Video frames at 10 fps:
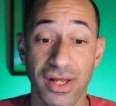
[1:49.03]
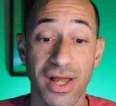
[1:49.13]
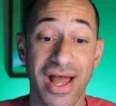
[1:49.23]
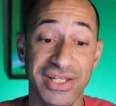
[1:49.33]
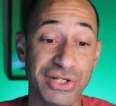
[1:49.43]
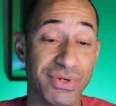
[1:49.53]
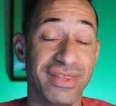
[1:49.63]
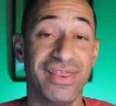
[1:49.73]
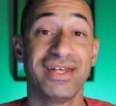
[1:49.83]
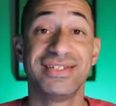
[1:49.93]
You can
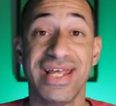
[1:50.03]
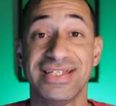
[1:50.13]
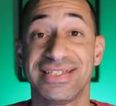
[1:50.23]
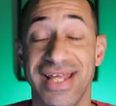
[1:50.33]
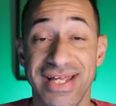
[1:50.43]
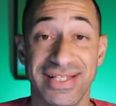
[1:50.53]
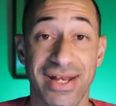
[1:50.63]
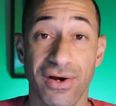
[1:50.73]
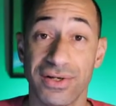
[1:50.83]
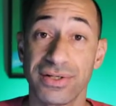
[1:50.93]
then take that
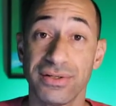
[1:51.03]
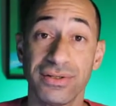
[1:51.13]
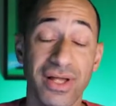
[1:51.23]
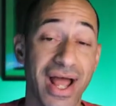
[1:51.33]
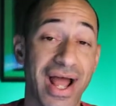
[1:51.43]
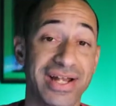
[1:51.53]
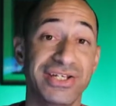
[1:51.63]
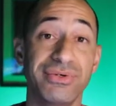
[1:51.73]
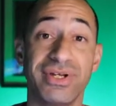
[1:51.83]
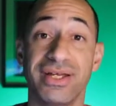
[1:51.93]
article and you
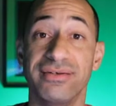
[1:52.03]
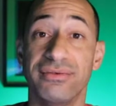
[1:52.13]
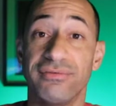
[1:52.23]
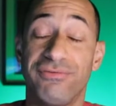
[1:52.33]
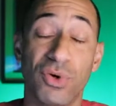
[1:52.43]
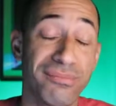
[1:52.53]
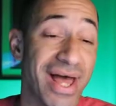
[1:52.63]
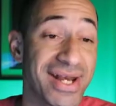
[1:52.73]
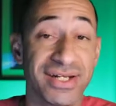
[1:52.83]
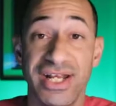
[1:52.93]
can format
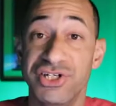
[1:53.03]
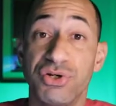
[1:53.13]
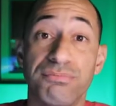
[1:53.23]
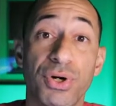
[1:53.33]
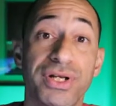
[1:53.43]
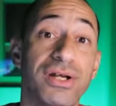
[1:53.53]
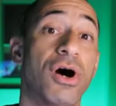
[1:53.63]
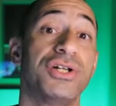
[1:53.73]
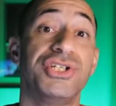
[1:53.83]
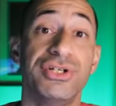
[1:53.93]
it and you can put it
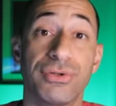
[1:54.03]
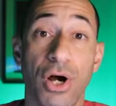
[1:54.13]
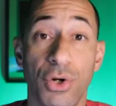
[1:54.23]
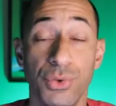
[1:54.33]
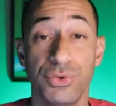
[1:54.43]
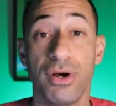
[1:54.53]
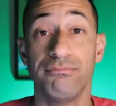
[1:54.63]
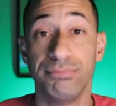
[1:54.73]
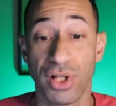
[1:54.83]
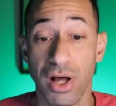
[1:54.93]
onto your own
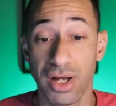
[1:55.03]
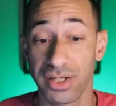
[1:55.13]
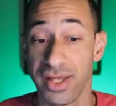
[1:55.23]
blog.